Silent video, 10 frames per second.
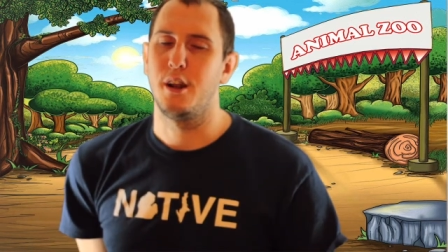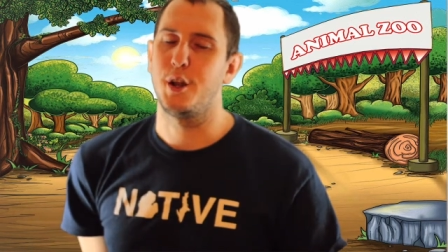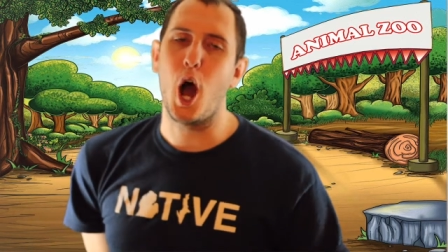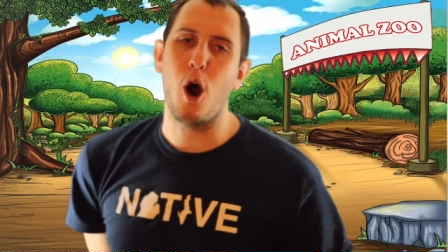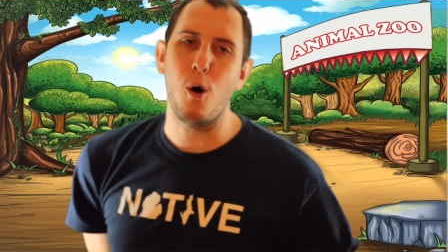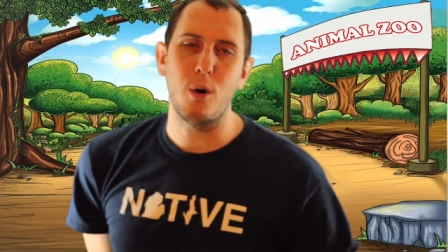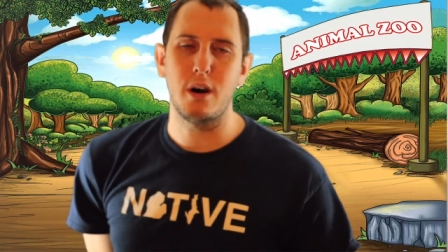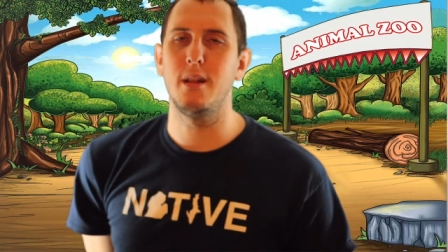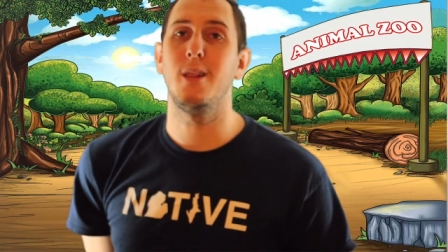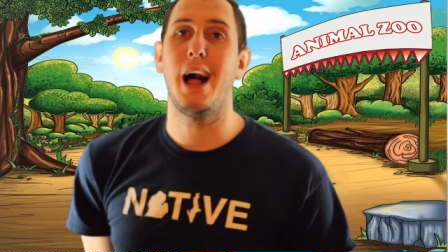No,
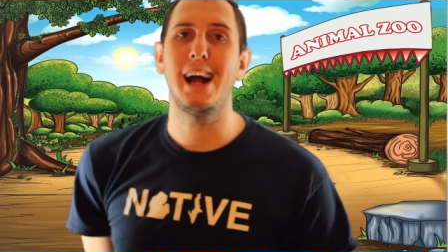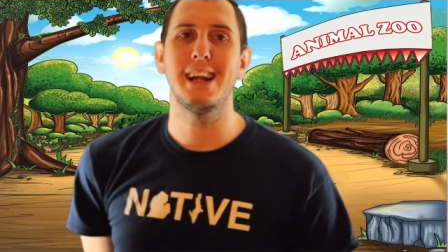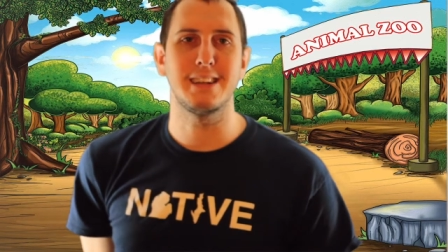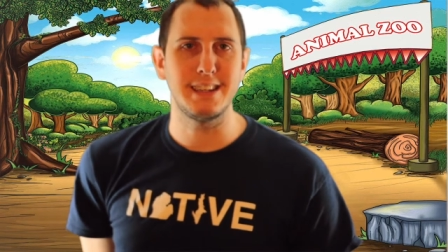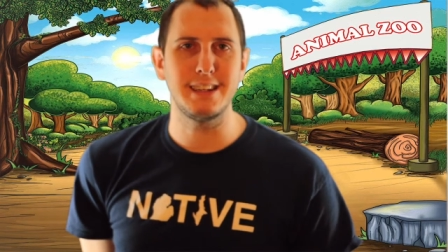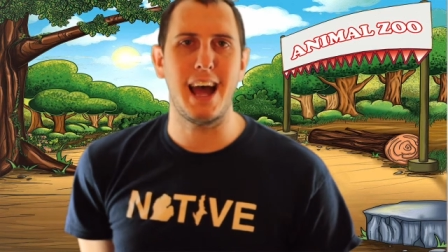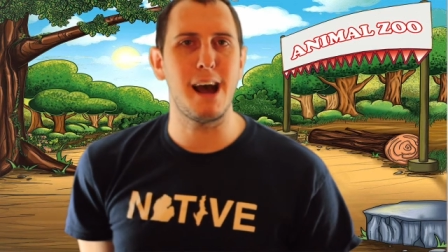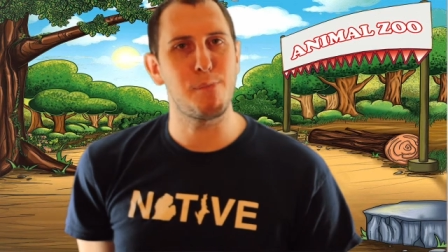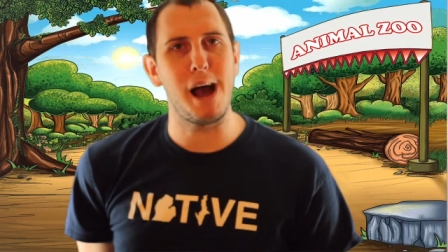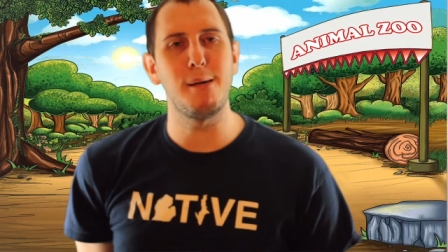a lion did
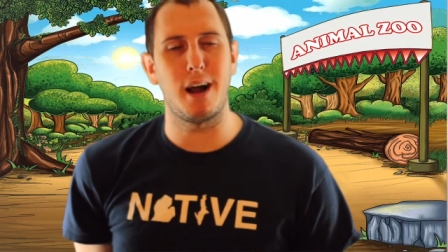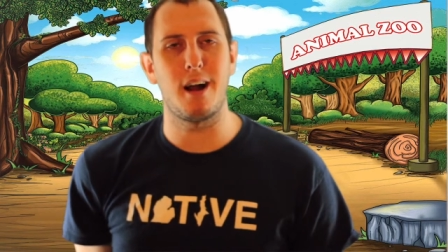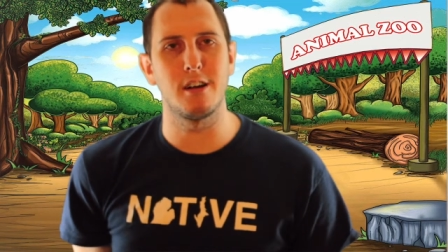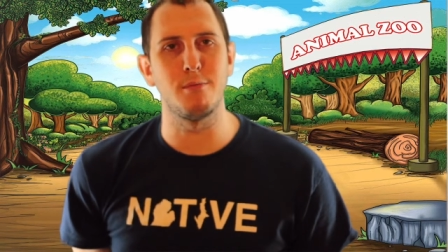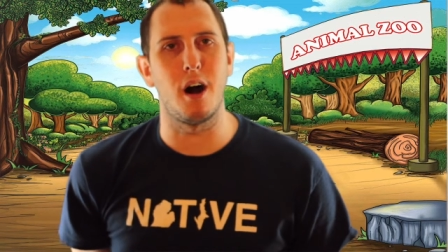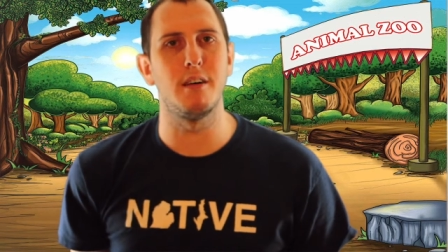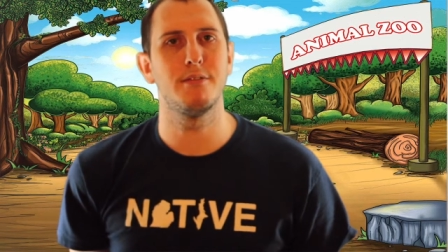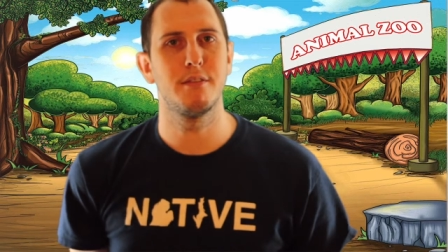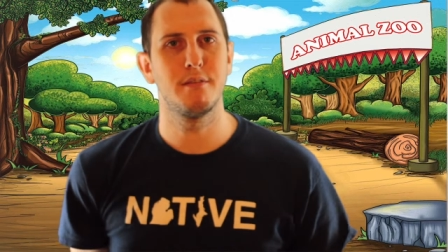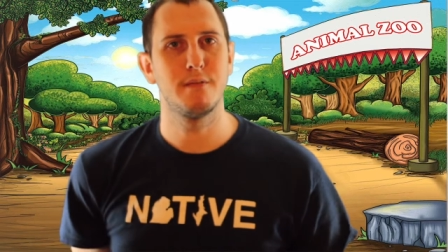not bite my arm
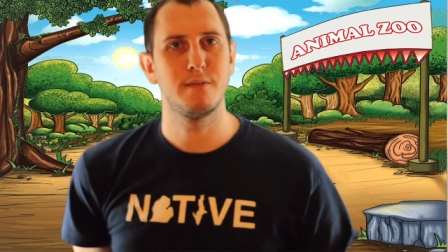off.